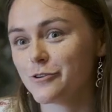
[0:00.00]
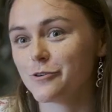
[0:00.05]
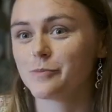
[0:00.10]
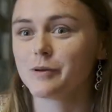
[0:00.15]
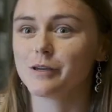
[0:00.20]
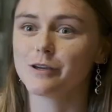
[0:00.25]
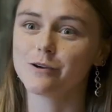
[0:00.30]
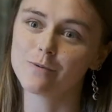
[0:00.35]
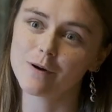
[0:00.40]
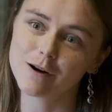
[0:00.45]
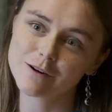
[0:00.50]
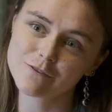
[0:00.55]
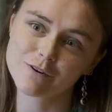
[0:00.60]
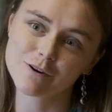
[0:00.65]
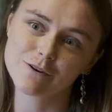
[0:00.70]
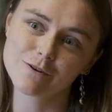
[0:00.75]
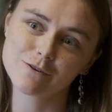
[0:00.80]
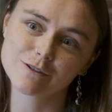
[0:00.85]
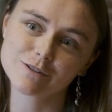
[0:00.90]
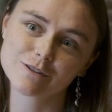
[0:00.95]
told me he worked for
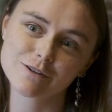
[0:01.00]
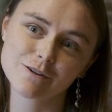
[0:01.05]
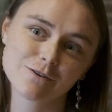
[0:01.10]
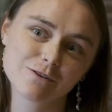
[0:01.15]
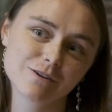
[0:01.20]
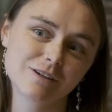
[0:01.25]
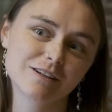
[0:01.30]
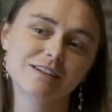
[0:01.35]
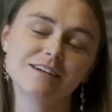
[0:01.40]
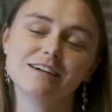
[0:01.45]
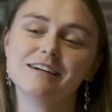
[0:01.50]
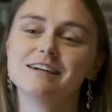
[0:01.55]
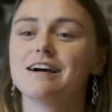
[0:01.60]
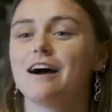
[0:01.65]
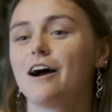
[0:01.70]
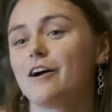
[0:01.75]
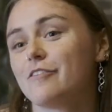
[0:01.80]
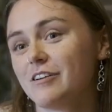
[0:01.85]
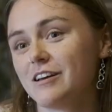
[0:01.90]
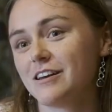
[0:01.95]
Local to Local.
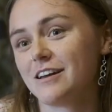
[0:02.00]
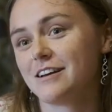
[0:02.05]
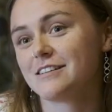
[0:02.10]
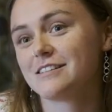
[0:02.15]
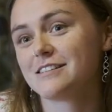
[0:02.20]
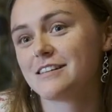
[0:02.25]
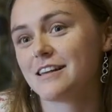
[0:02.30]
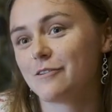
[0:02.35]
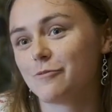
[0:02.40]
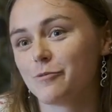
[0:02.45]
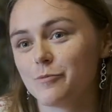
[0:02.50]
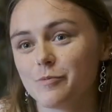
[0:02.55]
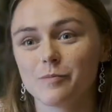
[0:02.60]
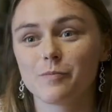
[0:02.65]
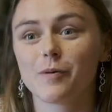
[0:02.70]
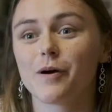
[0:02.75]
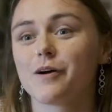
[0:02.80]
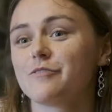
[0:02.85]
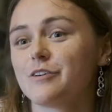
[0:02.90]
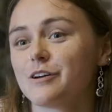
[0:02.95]
I realised that it would be
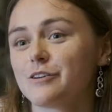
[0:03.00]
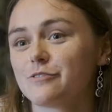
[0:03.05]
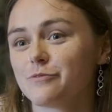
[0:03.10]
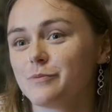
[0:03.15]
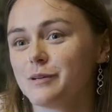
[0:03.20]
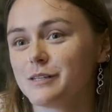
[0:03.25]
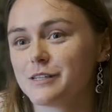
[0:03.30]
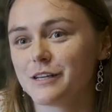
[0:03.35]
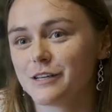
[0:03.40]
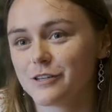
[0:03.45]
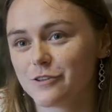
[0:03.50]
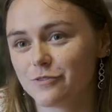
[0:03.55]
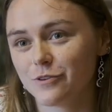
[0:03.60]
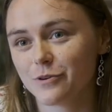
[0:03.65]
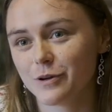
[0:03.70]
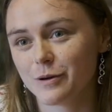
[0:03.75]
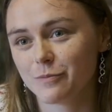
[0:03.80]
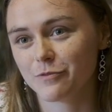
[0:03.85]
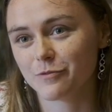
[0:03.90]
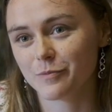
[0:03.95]
perfect for me to
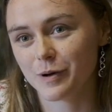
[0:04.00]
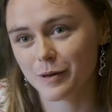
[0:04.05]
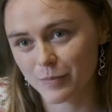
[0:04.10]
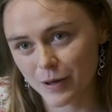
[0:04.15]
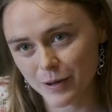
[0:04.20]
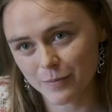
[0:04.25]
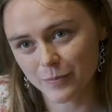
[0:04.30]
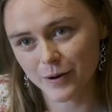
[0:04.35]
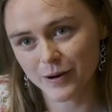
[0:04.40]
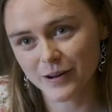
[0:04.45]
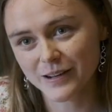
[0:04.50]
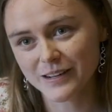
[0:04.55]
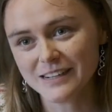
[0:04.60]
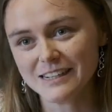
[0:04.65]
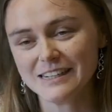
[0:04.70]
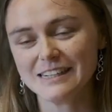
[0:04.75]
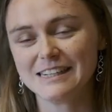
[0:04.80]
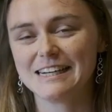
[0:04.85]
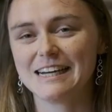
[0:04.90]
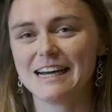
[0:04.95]
interview him for my paper,
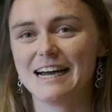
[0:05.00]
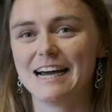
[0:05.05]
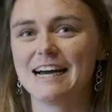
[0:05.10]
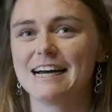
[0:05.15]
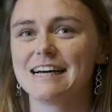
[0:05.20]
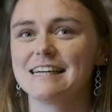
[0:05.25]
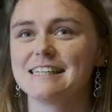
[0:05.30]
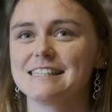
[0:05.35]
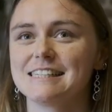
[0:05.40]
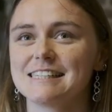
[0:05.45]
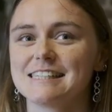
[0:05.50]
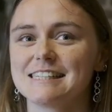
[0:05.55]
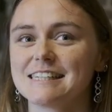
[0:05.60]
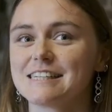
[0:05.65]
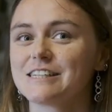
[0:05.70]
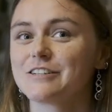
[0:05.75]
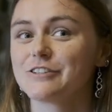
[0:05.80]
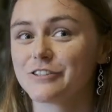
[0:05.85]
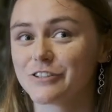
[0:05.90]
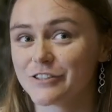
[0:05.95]
and
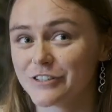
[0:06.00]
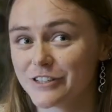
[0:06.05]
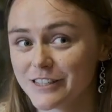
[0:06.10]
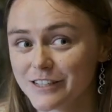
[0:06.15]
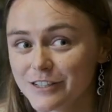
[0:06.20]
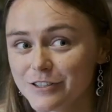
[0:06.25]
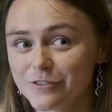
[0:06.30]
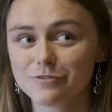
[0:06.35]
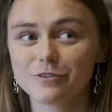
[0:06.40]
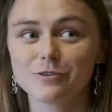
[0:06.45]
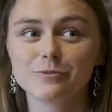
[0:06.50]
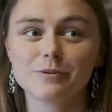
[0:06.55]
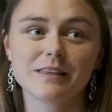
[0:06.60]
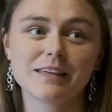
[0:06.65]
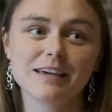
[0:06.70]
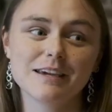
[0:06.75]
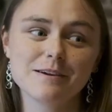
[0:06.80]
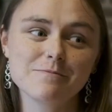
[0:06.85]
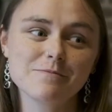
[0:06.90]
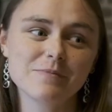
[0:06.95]
conducted the interview with
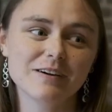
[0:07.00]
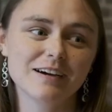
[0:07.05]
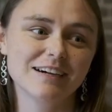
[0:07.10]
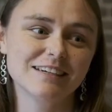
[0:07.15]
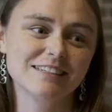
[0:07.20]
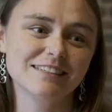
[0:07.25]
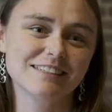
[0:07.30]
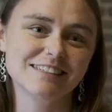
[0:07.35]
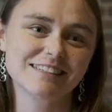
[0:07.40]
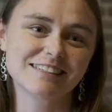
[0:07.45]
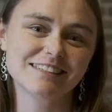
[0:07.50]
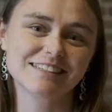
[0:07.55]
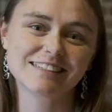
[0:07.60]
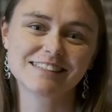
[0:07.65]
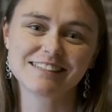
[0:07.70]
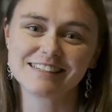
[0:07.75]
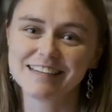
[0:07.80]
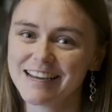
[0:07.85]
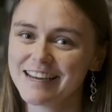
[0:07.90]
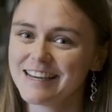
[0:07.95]
him, and
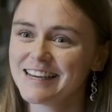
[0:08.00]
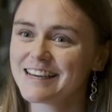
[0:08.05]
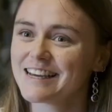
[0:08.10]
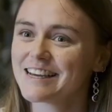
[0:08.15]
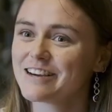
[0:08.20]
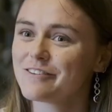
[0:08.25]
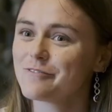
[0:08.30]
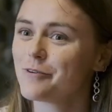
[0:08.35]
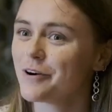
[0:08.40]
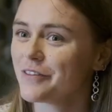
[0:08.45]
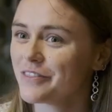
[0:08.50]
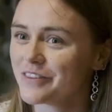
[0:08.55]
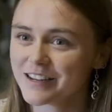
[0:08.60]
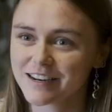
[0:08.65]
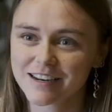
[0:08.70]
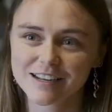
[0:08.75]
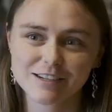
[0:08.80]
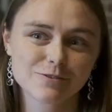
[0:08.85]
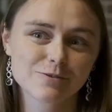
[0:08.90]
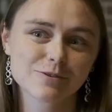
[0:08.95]
yeah, one
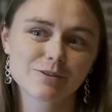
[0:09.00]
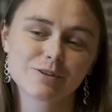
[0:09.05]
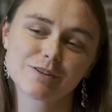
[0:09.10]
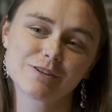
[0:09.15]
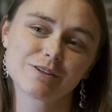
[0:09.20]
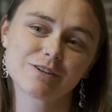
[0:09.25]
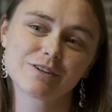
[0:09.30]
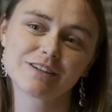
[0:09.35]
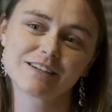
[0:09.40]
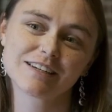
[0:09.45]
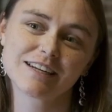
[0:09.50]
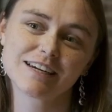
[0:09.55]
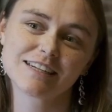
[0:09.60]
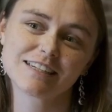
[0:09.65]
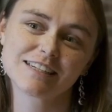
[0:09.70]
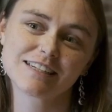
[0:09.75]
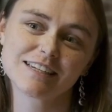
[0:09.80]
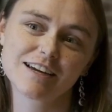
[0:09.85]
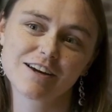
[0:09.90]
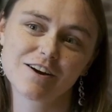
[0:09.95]
thing led to another
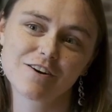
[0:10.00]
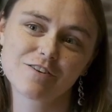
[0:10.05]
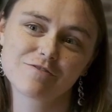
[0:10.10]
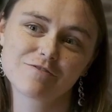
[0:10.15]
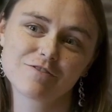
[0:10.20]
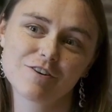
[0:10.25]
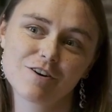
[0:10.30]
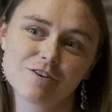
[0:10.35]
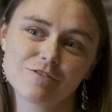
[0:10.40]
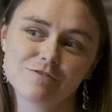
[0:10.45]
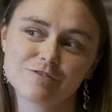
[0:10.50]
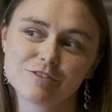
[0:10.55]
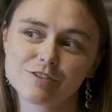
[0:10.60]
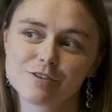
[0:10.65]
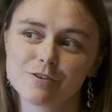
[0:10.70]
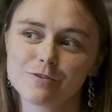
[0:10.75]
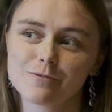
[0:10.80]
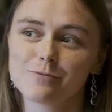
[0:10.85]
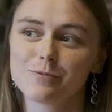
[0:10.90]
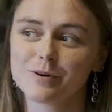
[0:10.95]
and I got involved.
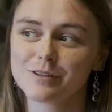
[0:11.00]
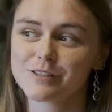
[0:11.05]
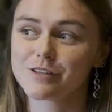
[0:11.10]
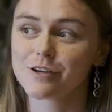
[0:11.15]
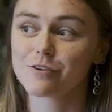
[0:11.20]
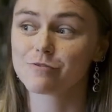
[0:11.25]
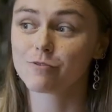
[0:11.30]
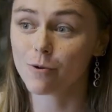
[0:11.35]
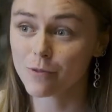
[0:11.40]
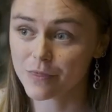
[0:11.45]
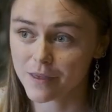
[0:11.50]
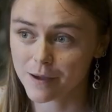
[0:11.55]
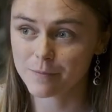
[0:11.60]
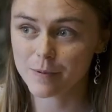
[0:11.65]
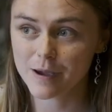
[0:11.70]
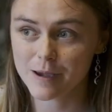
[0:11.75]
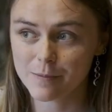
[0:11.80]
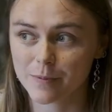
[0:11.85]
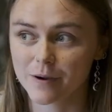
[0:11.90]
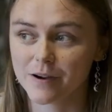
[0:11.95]
So once I wrote that
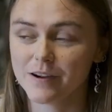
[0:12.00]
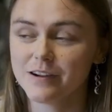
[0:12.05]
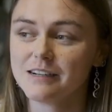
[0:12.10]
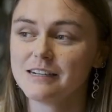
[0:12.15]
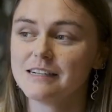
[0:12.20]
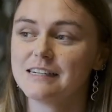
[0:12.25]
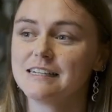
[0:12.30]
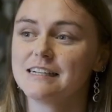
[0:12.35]
paper,